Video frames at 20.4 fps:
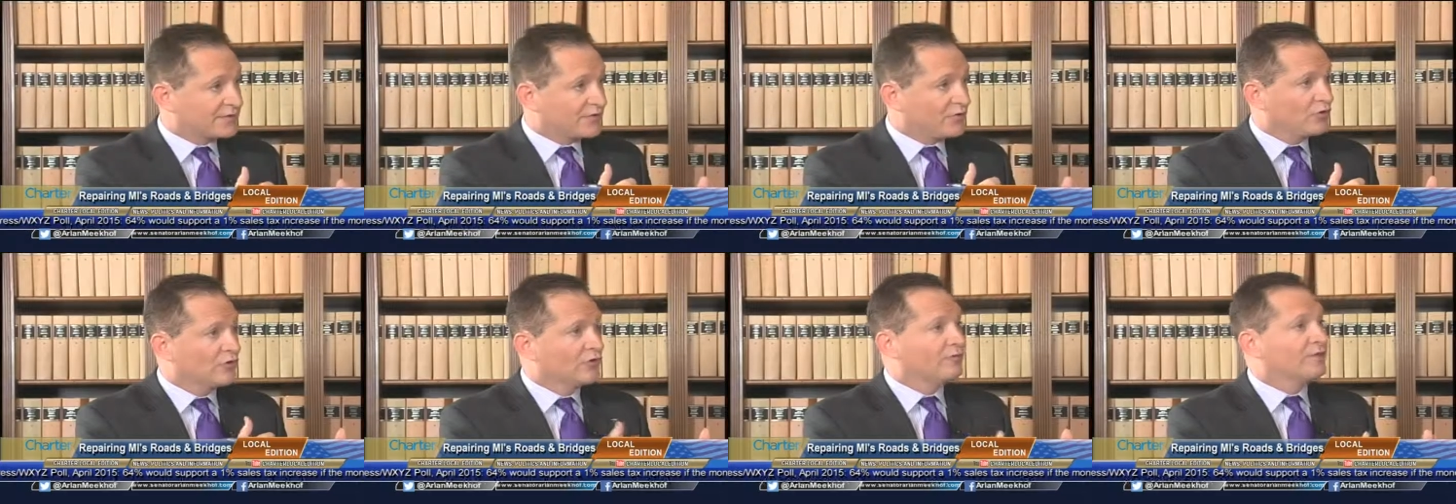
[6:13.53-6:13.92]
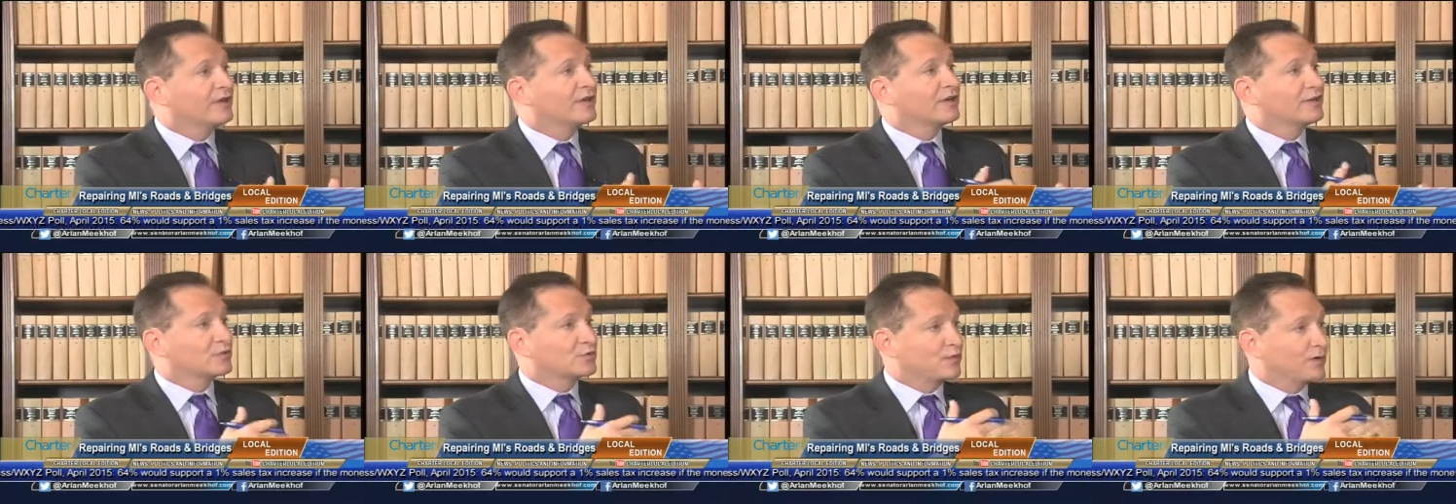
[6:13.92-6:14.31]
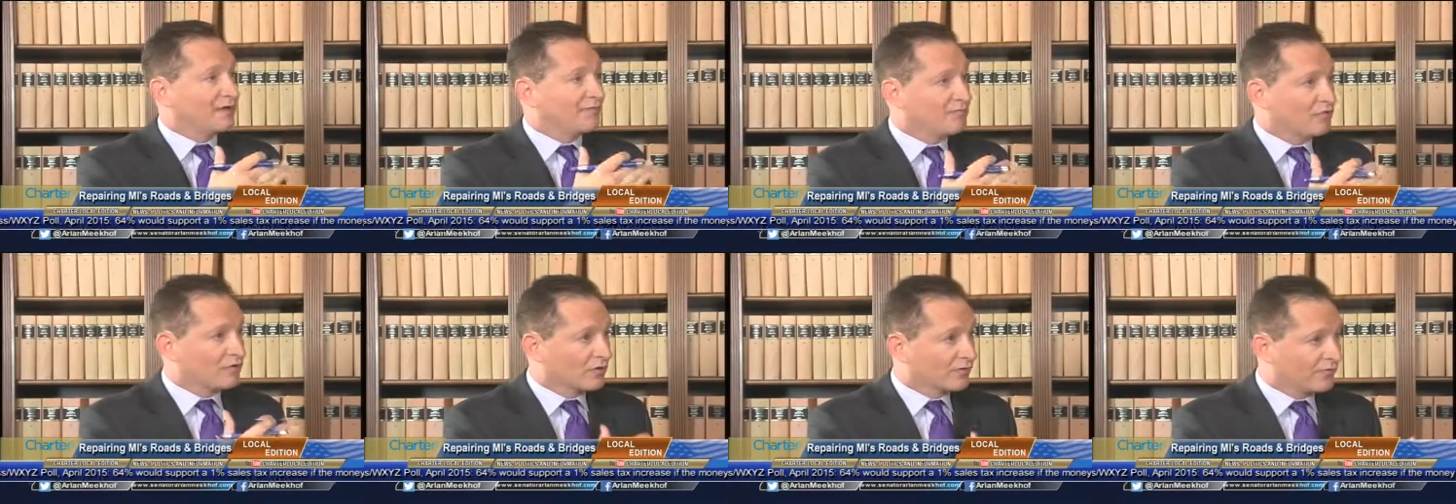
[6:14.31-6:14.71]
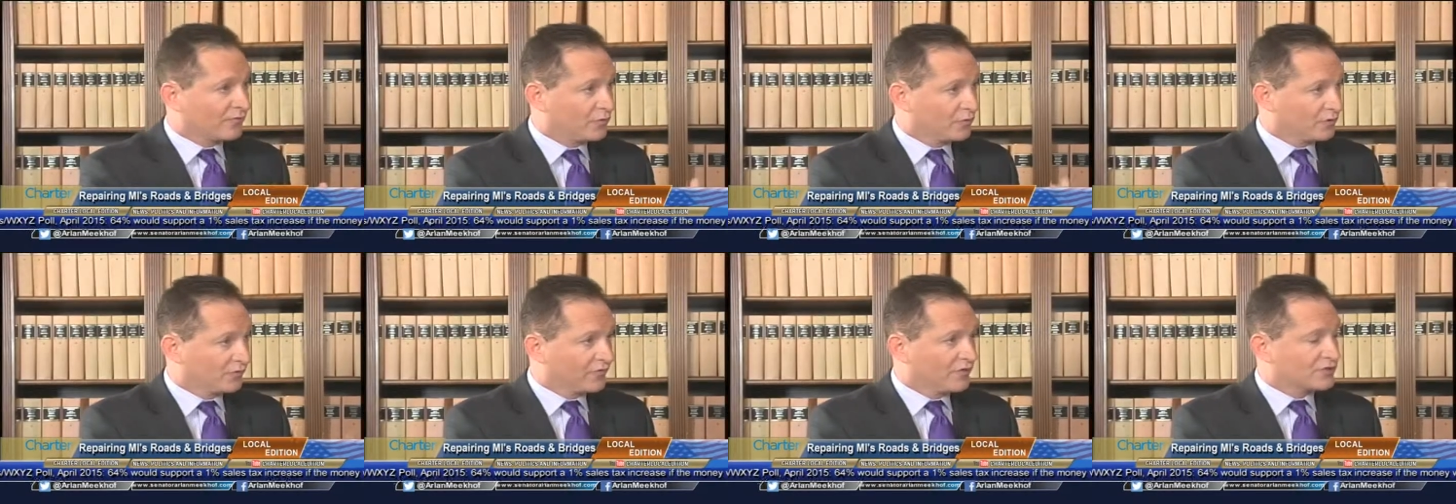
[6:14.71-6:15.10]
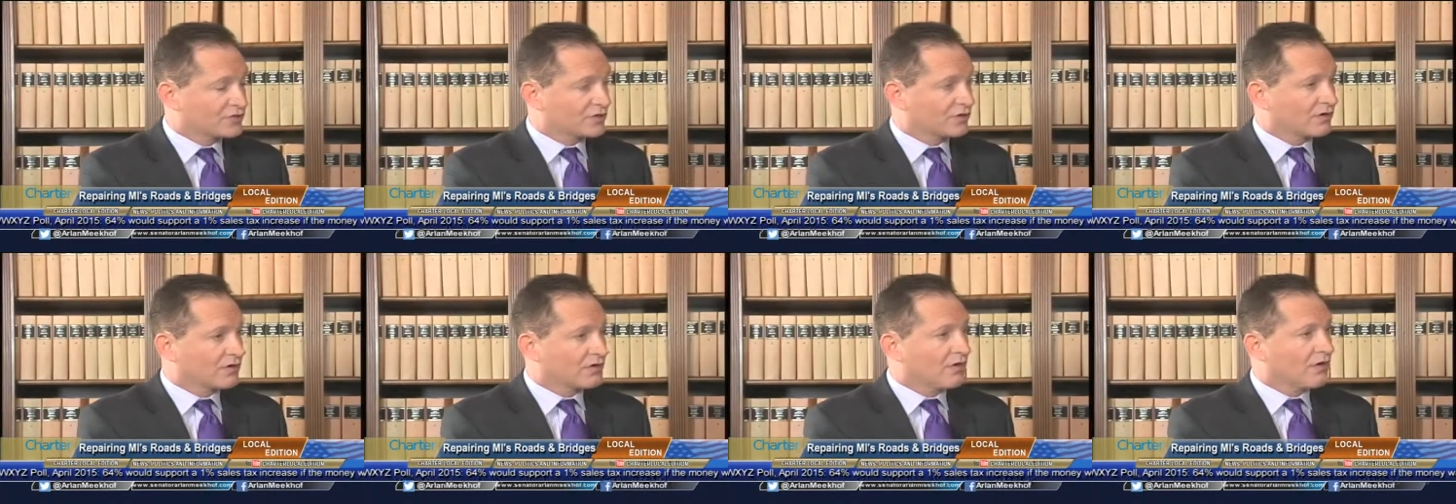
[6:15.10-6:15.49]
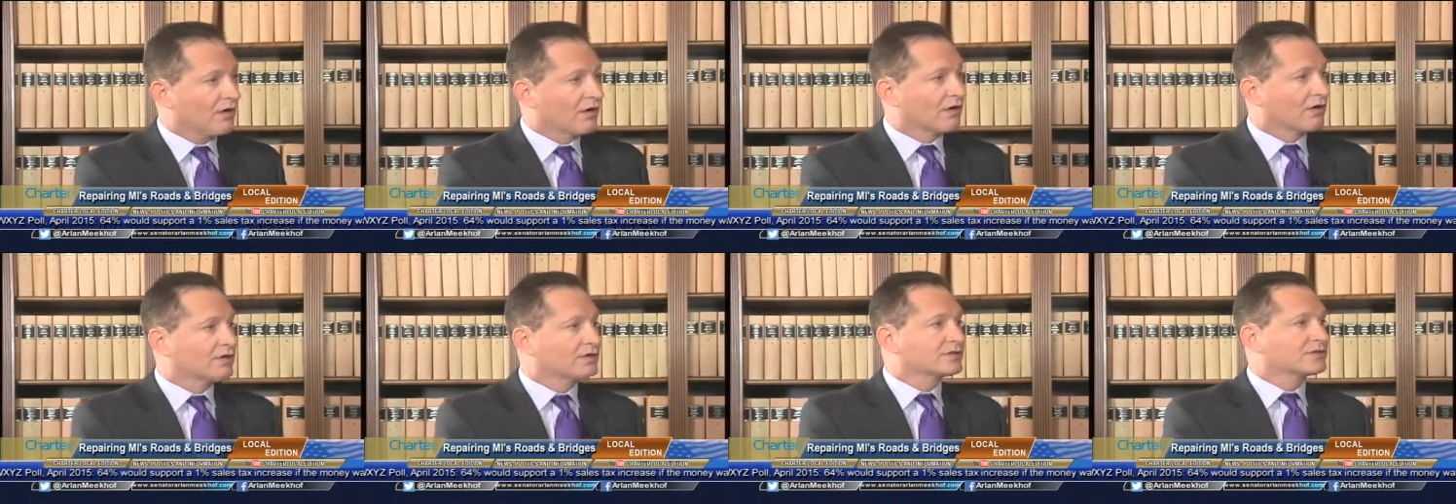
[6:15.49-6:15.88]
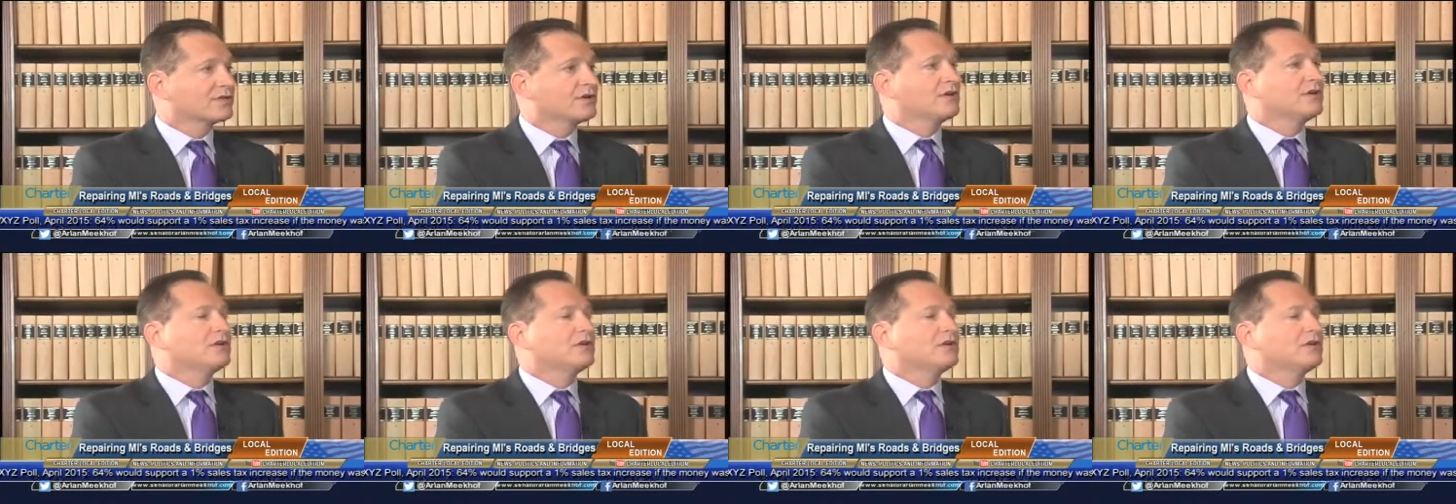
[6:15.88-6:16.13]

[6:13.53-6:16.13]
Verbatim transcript: fuel because we have more fuel efficient cars.